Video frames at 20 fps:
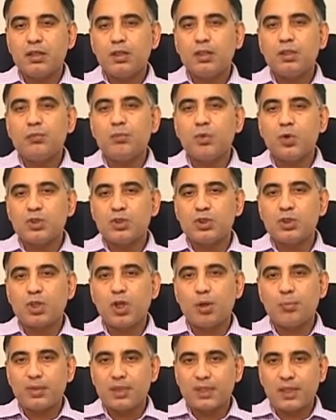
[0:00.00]
the most
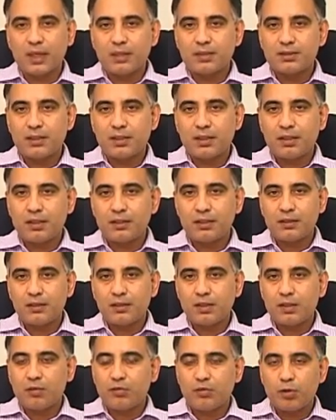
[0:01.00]
common cancer in,
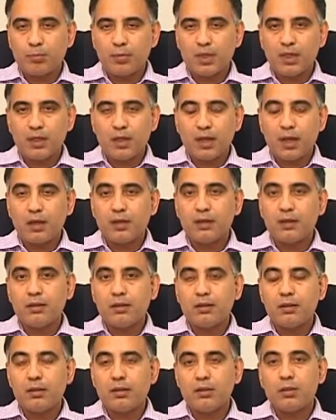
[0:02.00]
in women
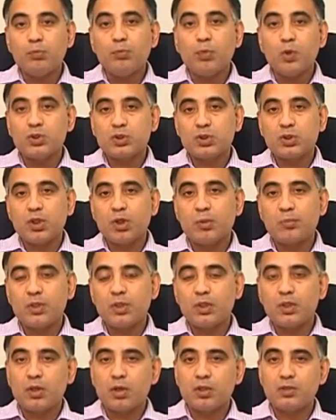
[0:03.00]
and the most
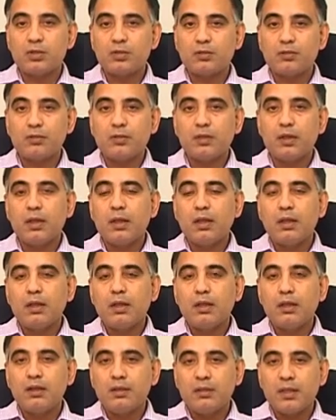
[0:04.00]
common cause of
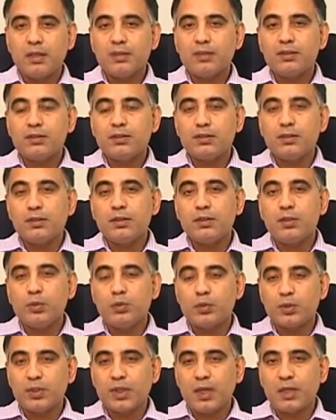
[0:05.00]
death
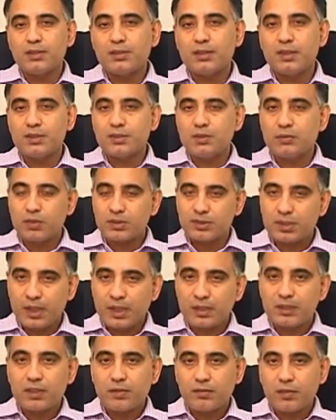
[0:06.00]
due to cancer is once
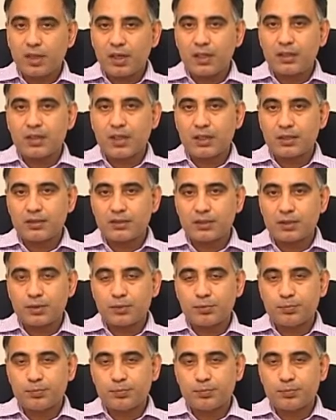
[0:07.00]
again cervical cancer.